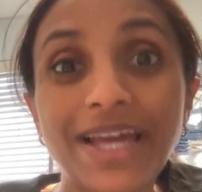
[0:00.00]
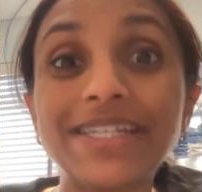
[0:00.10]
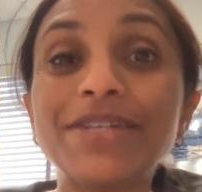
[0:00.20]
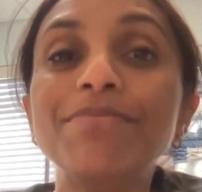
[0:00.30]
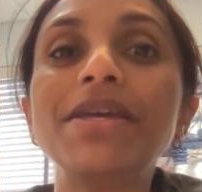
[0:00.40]

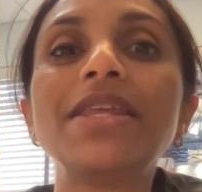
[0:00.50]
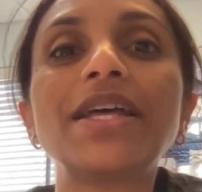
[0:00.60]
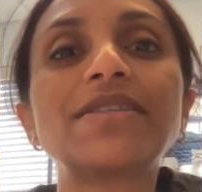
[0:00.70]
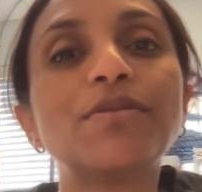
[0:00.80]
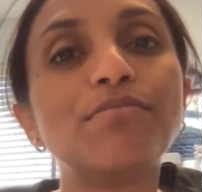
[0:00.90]
And to me,
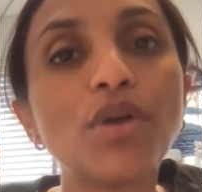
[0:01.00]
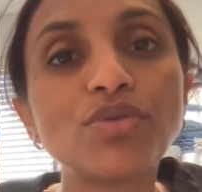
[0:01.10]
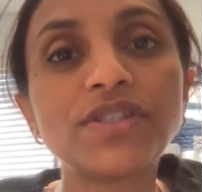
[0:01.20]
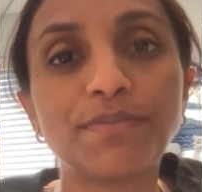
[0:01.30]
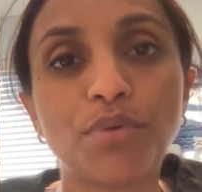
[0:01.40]
that's the
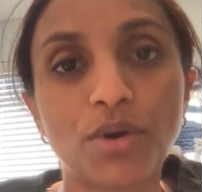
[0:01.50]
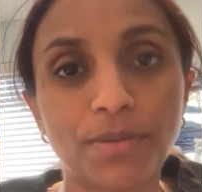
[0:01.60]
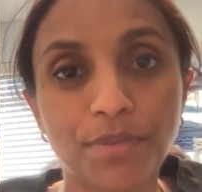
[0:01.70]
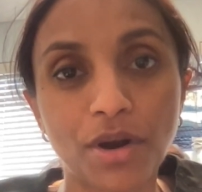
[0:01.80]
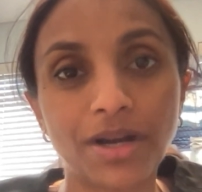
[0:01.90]
most
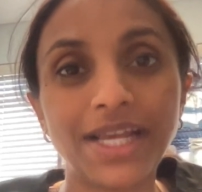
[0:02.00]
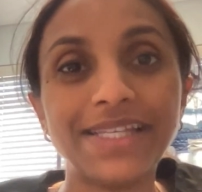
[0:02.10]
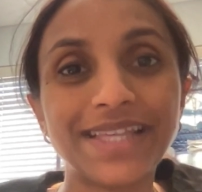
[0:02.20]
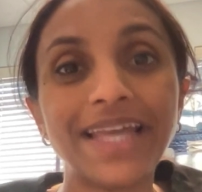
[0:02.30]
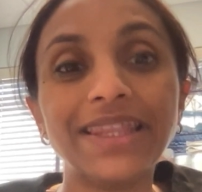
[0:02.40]
important part,
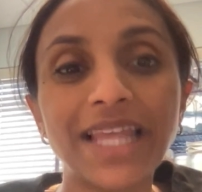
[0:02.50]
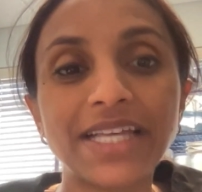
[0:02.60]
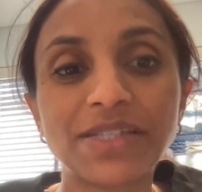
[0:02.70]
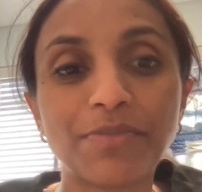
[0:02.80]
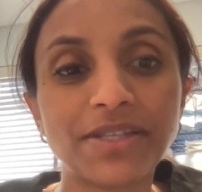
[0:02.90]
is that
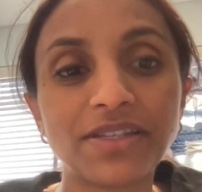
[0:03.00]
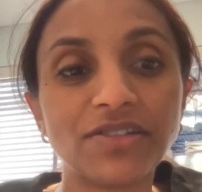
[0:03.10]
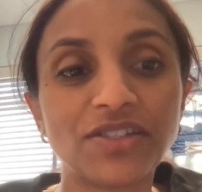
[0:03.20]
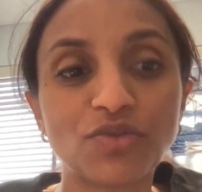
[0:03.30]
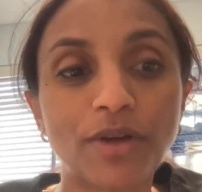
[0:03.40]
less muscle
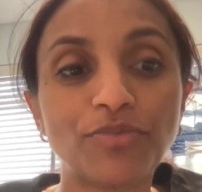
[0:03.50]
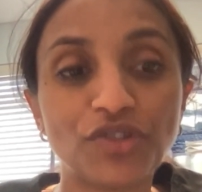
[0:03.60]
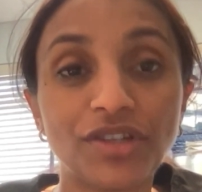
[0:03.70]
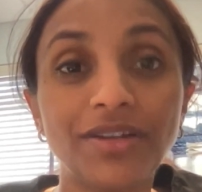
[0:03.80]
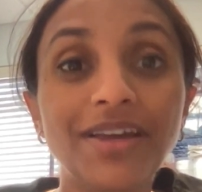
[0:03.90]

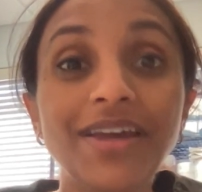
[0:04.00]
disruption,